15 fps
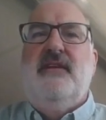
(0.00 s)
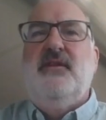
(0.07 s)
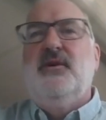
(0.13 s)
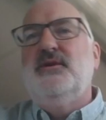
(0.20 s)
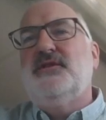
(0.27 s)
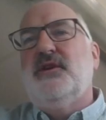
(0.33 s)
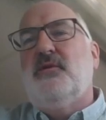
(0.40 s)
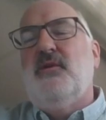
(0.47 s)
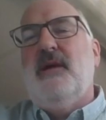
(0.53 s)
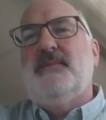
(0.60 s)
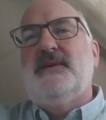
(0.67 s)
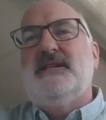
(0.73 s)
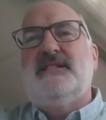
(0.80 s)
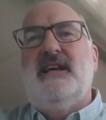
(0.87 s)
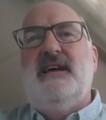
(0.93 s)
And those are
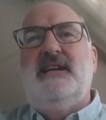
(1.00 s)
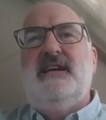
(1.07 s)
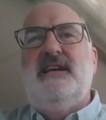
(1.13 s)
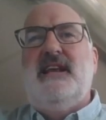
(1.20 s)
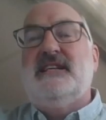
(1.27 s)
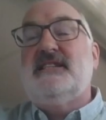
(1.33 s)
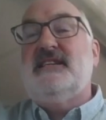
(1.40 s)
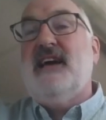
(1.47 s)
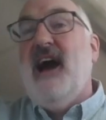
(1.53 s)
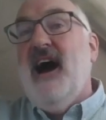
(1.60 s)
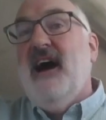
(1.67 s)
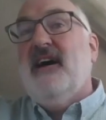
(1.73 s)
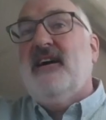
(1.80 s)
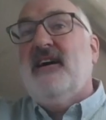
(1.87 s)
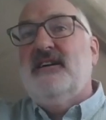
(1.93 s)
represented as
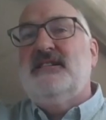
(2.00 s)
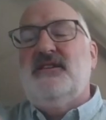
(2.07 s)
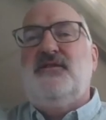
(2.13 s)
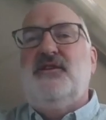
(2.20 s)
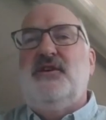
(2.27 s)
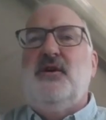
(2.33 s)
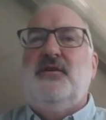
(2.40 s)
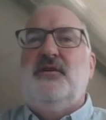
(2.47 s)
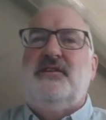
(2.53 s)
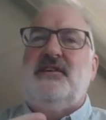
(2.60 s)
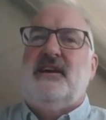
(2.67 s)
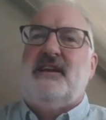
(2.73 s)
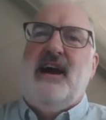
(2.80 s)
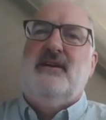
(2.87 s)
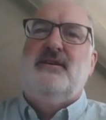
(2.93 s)
cards, if you know the
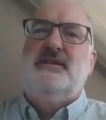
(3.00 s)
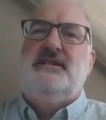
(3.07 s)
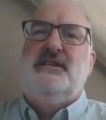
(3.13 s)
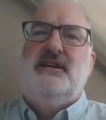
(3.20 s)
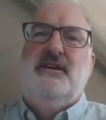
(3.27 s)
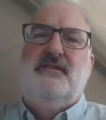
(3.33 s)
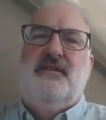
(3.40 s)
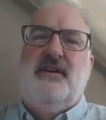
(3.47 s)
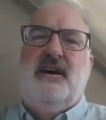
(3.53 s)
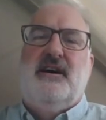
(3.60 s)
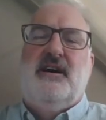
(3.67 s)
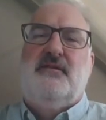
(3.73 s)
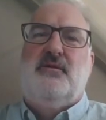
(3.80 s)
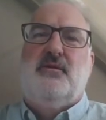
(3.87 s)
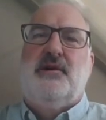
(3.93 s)
technology of
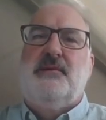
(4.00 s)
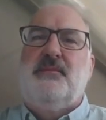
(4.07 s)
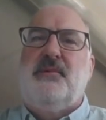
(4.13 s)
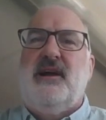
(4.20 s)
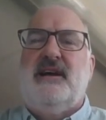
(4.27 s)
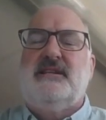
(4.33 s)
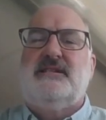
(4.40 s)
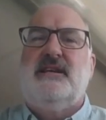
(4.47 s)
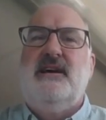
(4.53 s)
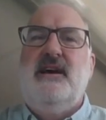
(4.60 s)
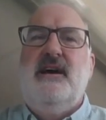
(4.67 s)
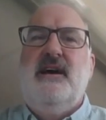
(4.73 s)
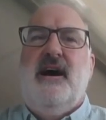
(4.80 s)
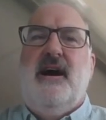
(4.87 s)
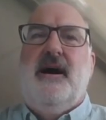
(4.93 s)
WordPress,
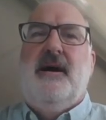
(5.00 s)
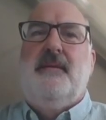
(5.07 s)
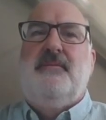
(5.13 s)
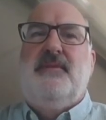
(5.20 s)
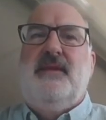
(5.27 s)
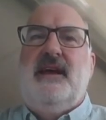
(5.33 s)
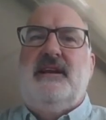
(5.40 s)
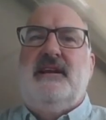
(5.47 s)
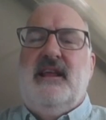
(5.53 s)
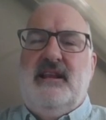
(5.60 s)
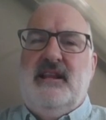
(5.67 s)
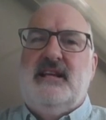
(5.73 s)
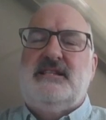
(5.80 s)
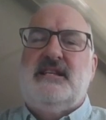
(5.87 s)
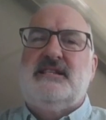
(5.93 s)

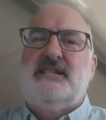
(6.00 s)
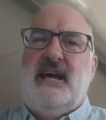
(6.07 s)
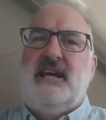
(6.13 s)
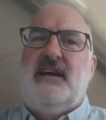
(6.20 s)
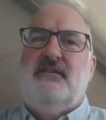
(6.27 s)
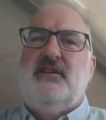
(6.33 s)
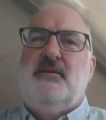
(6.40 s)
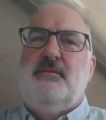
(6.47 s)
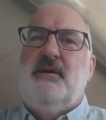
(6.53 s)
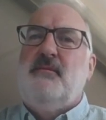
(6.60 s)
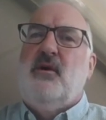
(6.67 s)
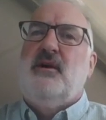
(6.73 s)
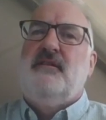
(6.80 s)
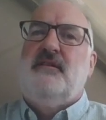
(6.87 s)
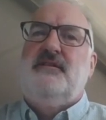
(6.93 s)
and lets us kind of give a little bit
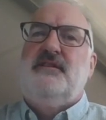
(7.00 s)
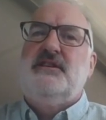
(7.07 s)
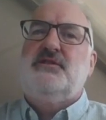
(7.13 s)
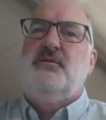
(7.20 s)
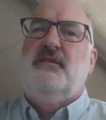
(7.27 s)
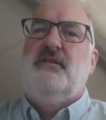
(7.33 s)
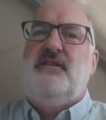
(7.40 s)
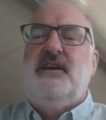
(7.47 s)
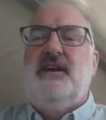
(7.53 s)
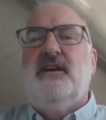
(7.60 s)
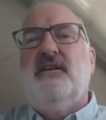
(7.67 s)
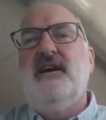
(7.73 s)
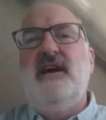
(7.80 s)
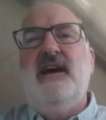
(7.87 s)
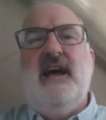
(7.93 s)
more of a visual
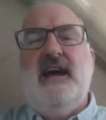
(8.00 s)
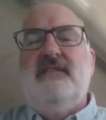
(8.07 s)
feel.